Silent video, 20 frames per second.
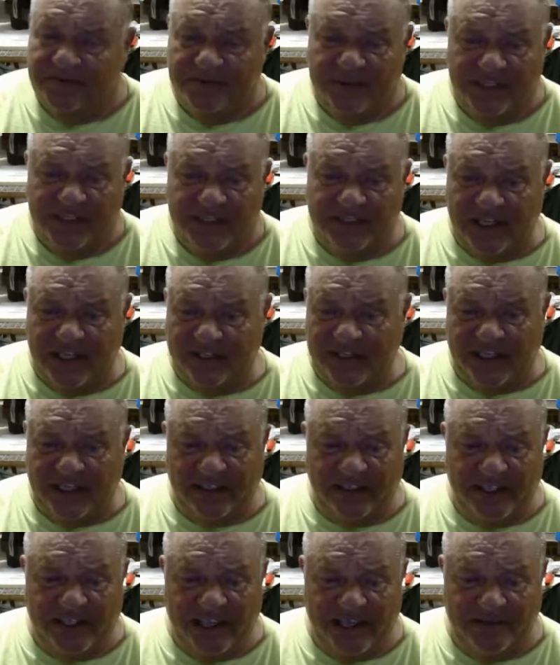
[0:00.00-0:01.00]
it's not that
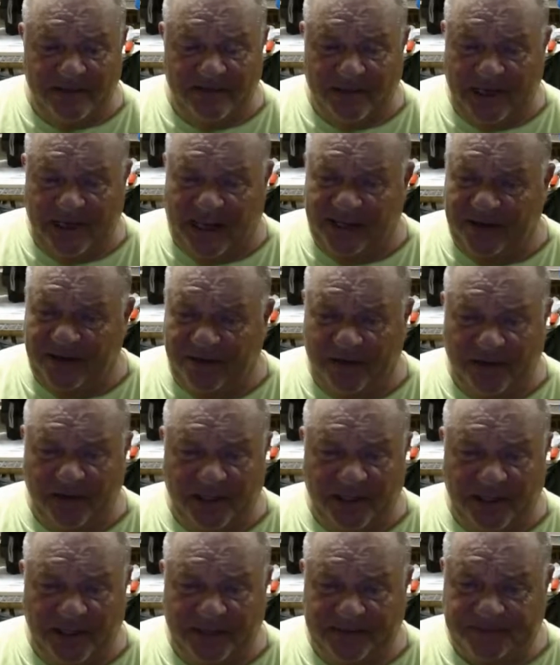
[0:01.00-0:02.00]
late, but I don't
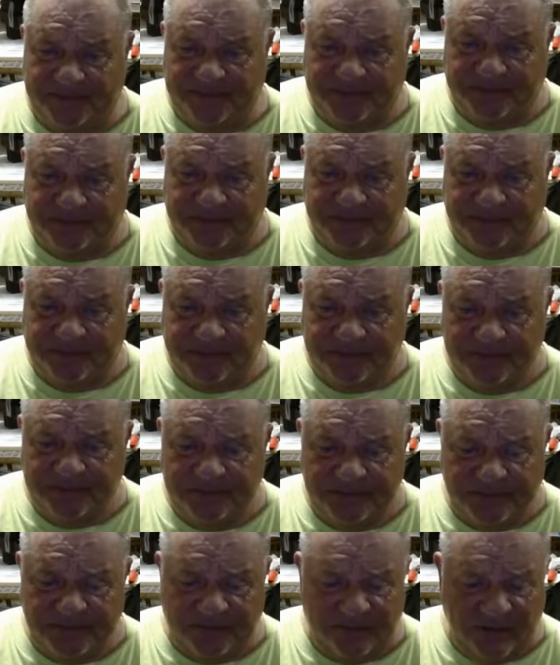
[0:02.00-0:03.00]
really,
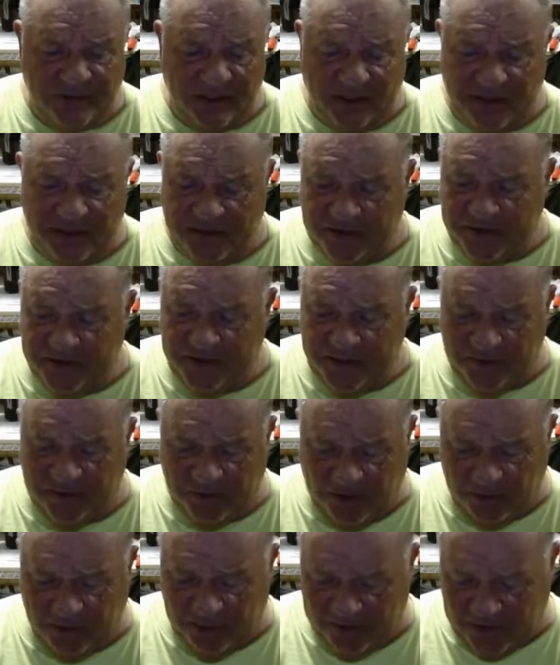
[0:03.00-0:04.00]
other than
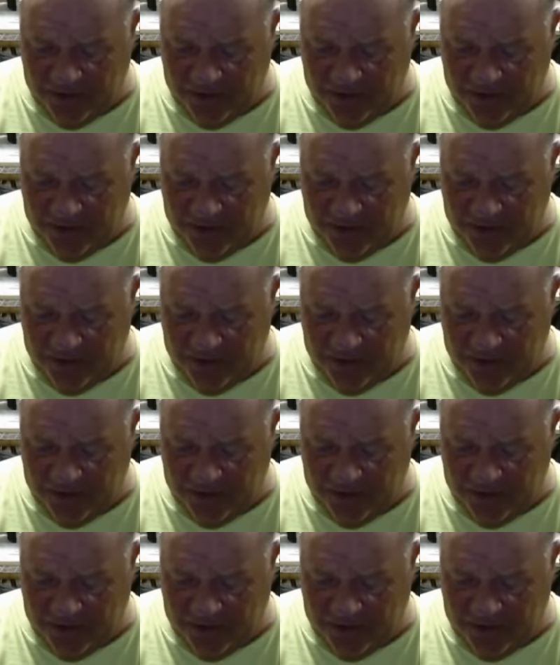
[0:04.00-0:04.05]
what we've